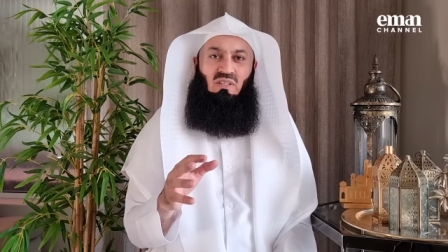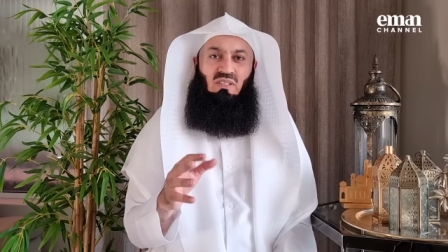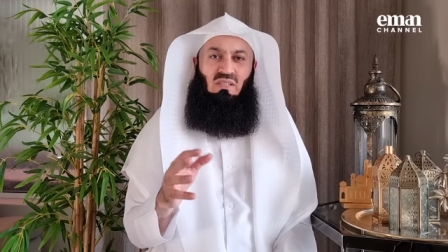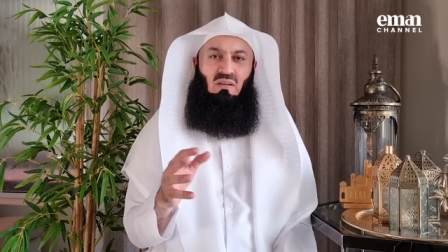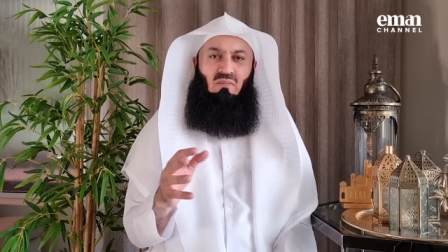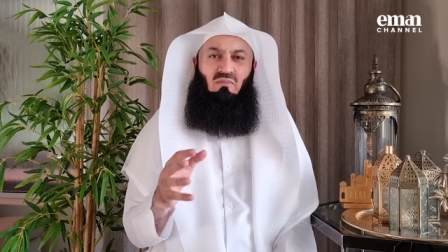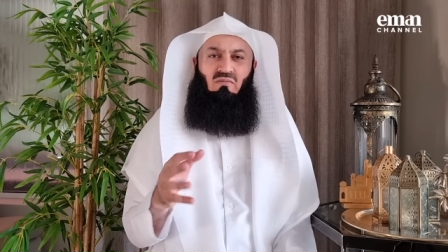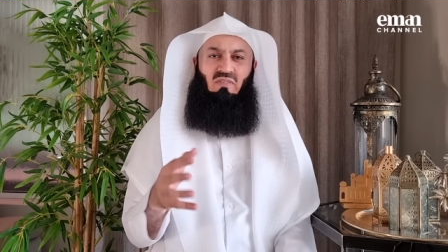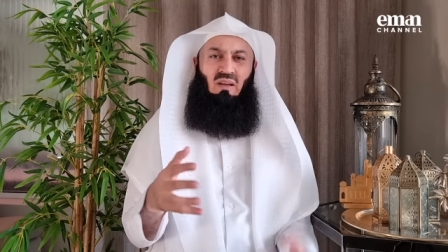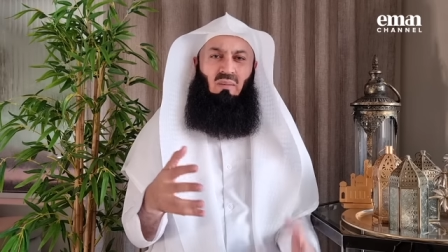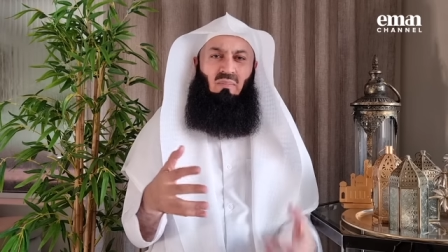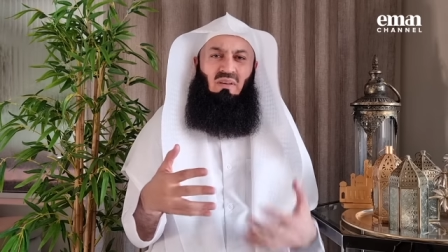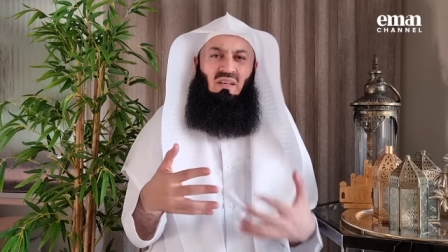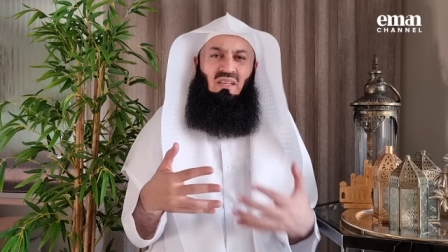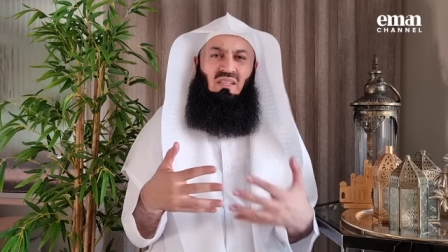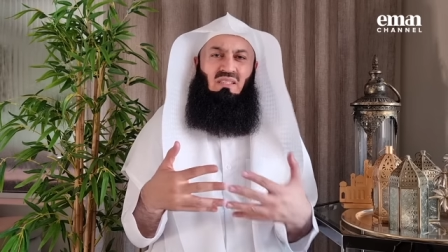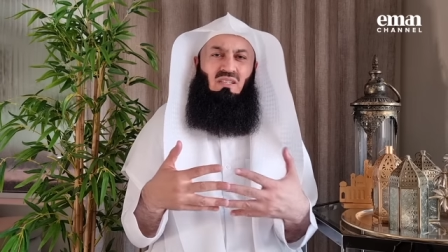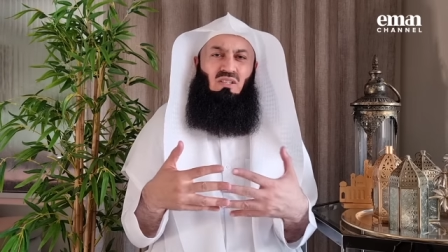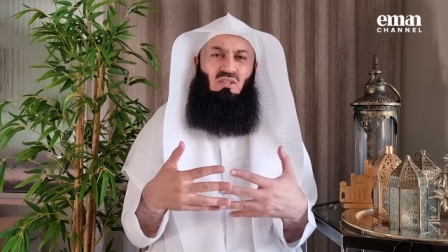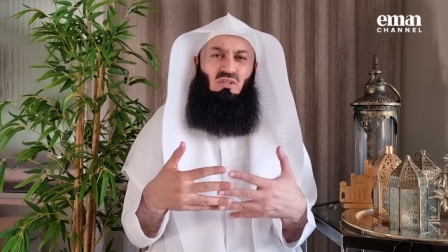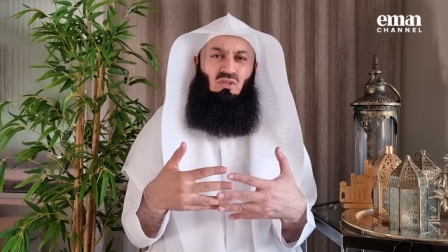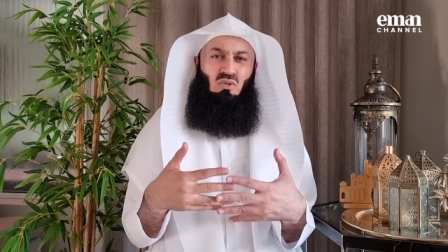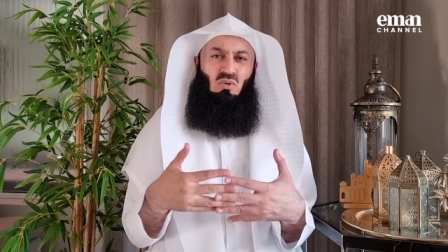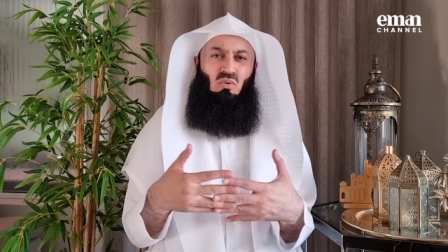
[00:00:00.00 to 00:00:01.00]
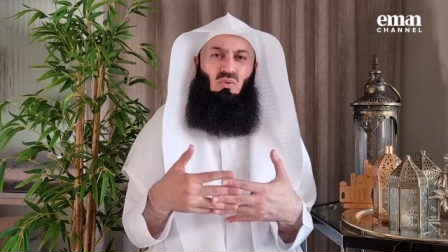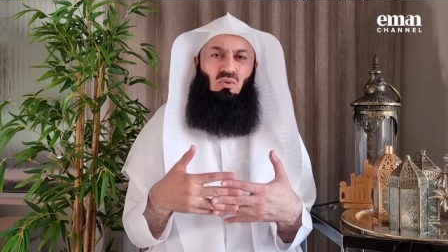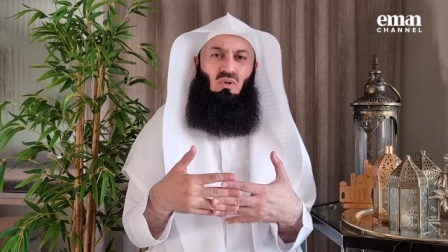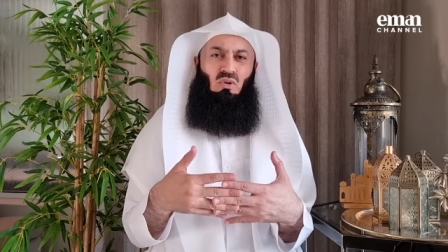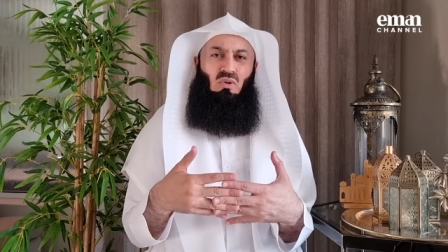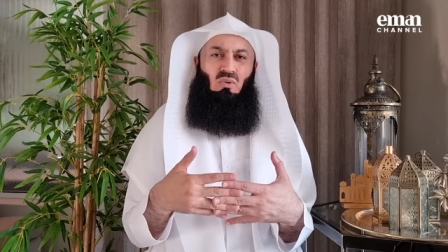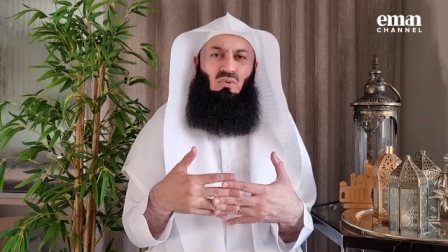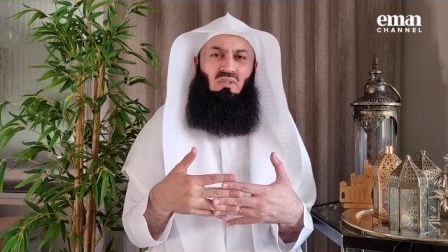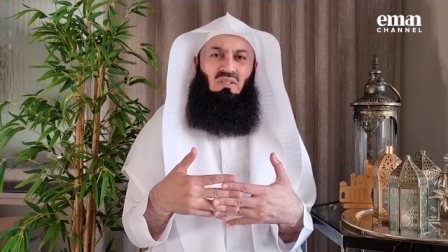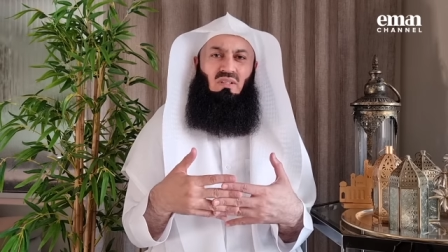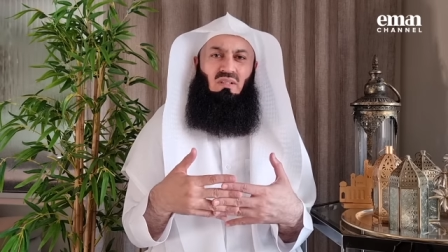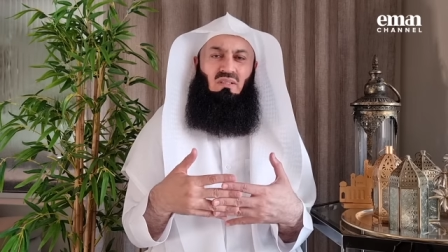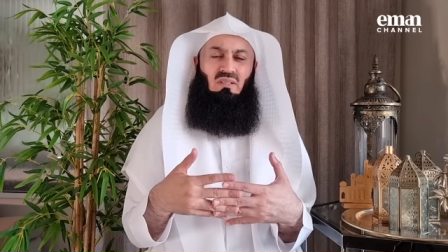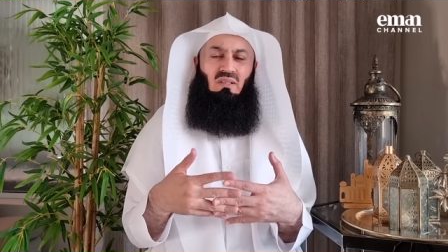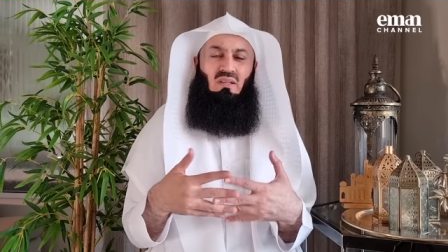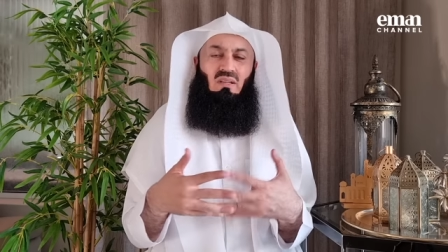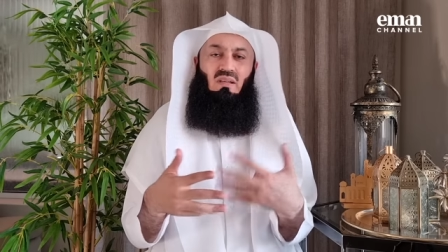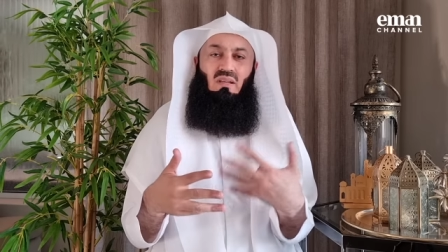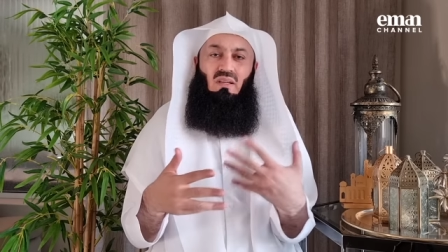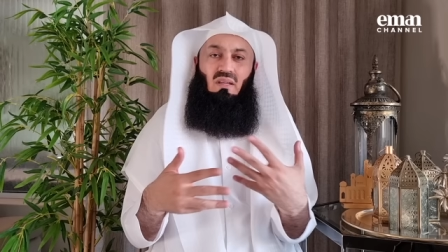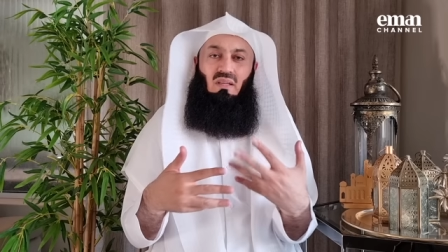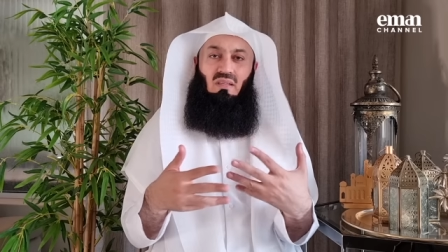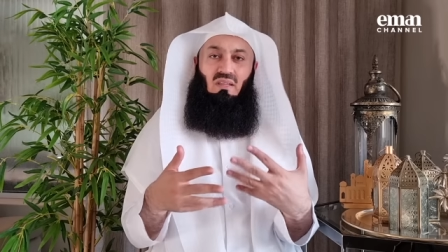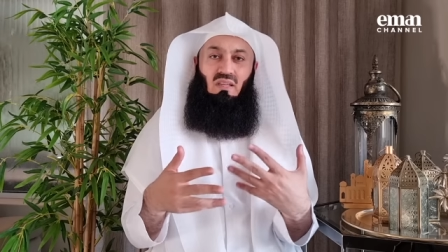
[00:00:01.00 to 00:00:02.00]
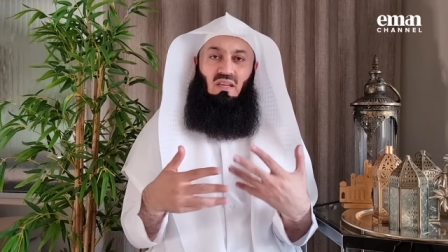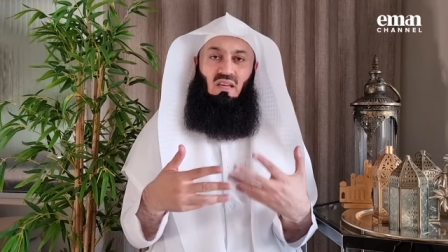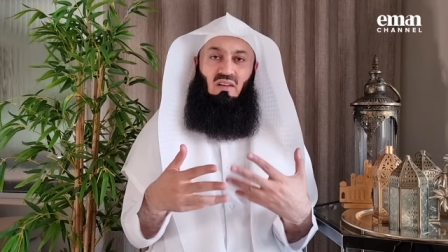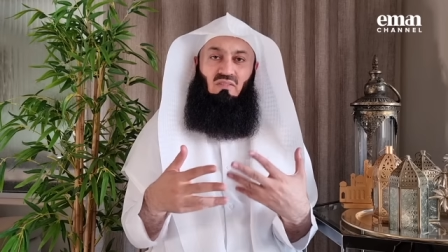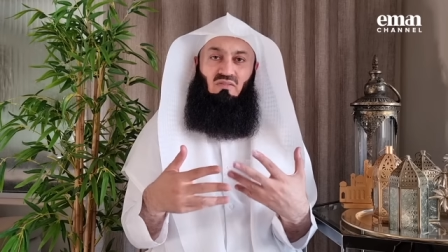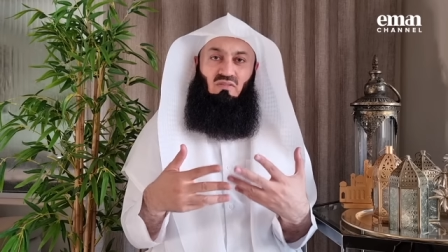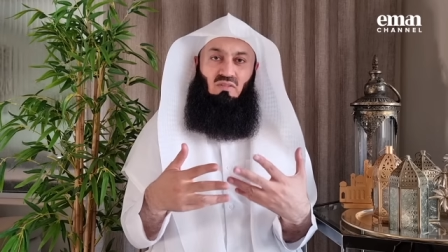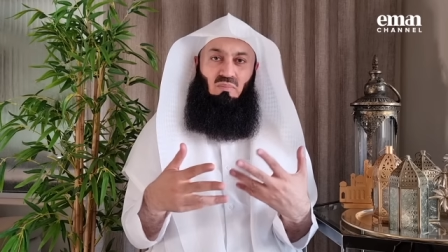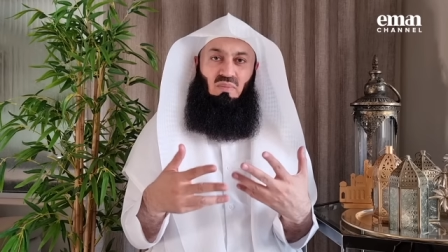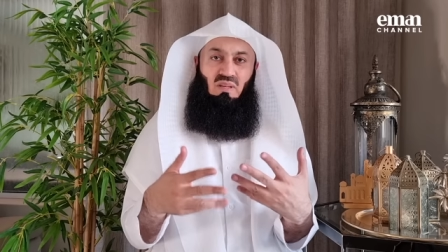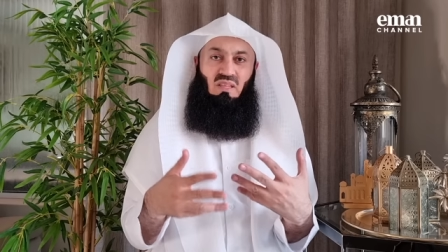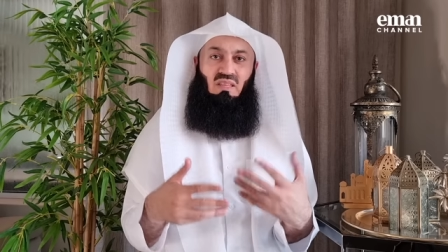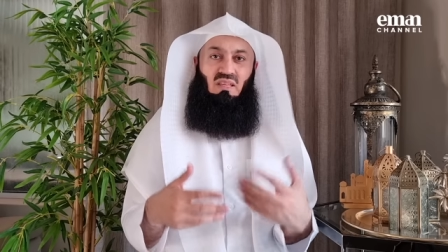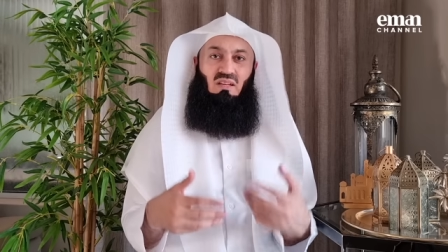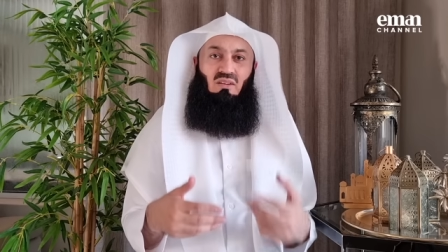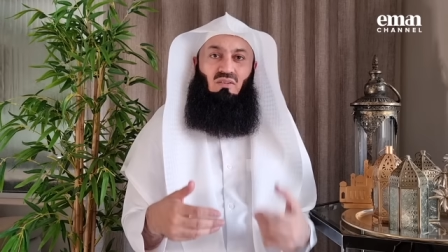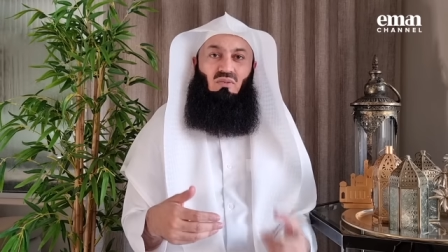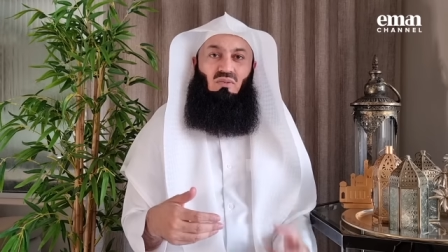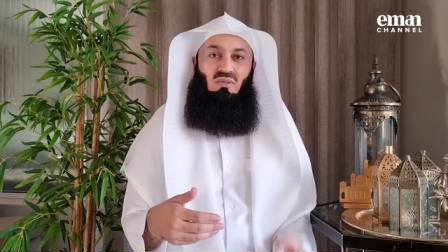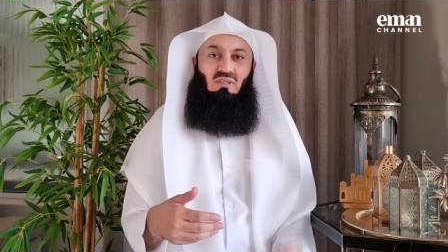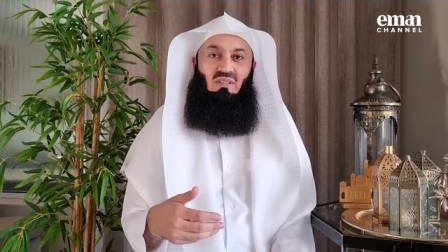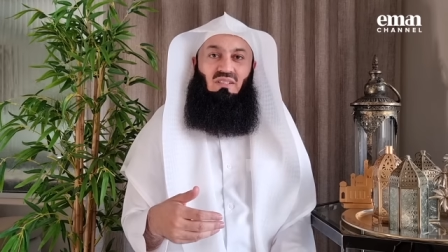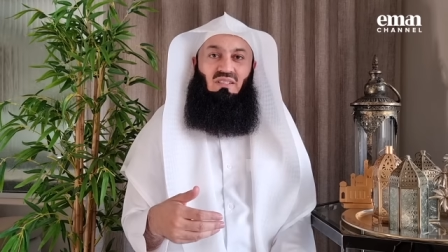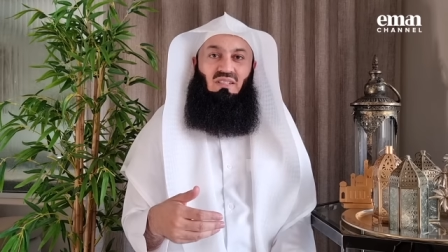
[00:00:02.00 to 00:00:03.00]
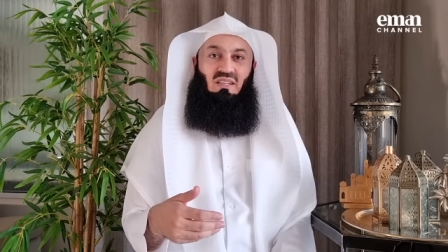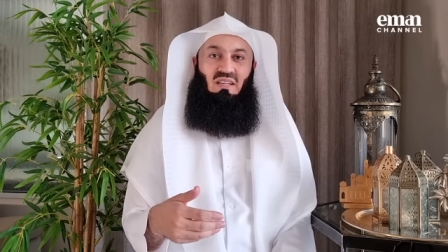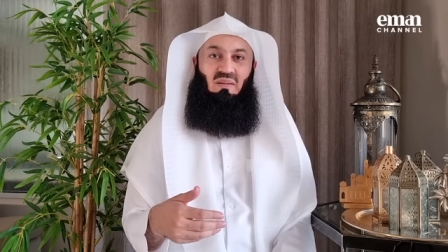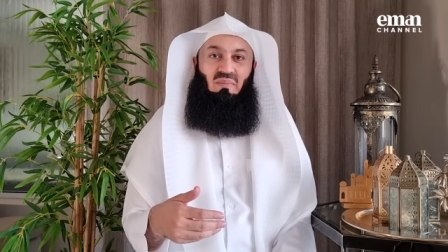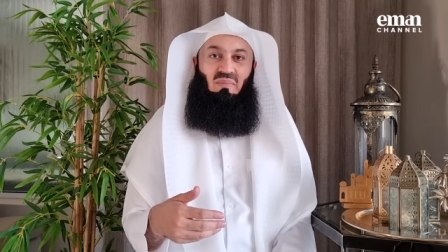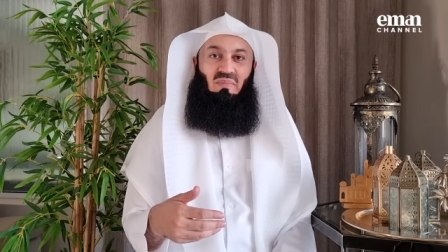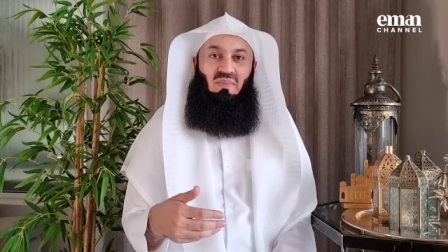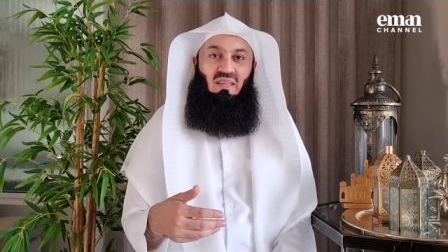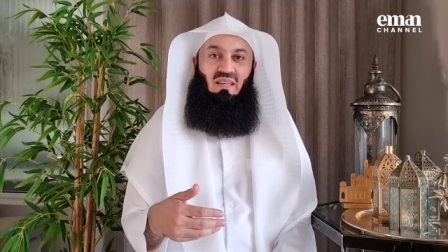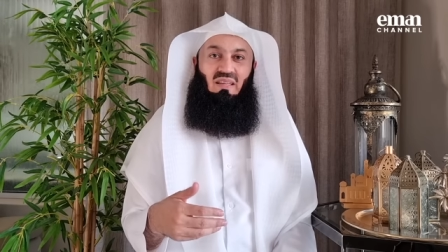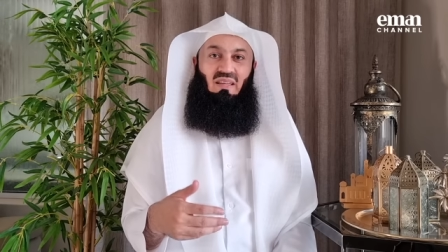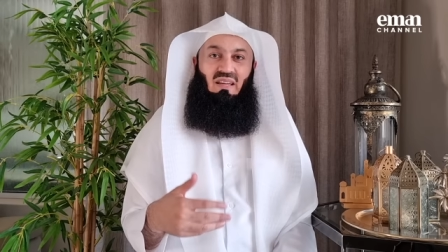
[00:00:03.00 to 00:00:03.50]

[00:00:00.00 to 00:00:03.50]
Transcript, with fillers: Some families are so close knit, they have to be there all the time.